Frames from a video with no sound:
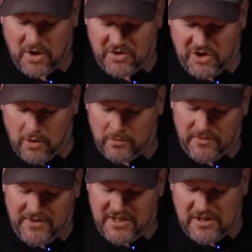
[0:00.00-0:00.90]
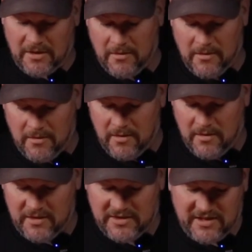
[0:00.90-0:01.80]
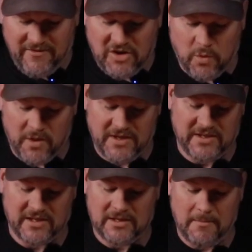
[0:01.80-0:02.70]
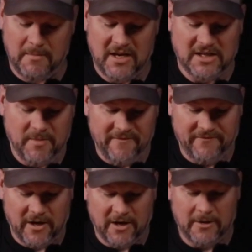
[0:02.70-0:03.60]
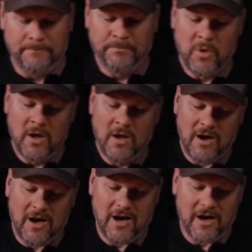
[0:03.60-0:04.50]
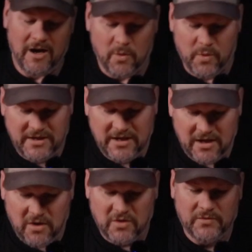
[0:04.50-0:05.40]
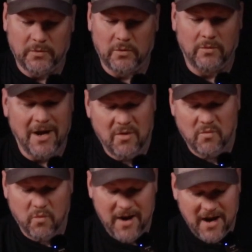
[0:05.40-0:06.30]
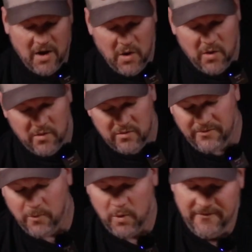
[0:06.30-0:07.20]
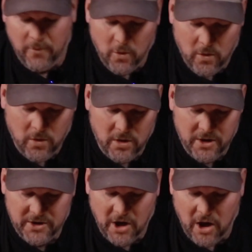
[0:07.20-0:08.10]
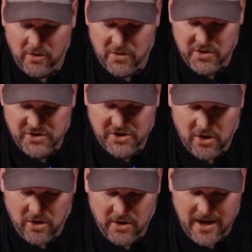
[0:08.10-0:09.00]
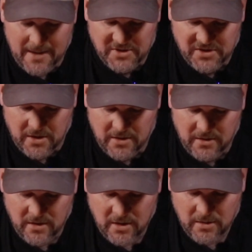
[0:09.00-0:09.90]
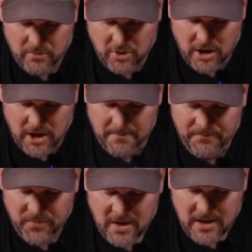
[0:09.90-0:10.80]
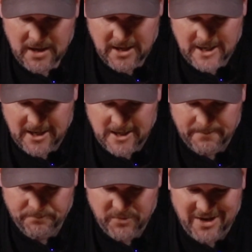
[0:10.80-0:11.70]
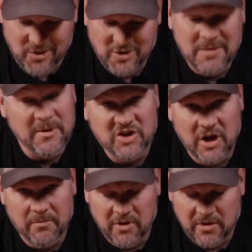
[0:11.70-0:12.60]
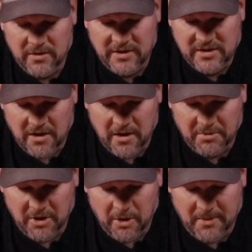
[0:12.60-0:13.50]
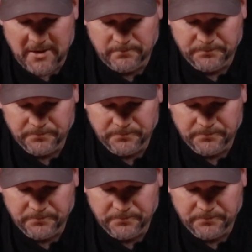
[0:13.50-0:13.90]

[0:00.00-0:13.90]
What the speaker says: So this 726 Mini Spitfire retails for right around $44 on Amazon Prime. It used to be cheaper. It's gone up a little bit.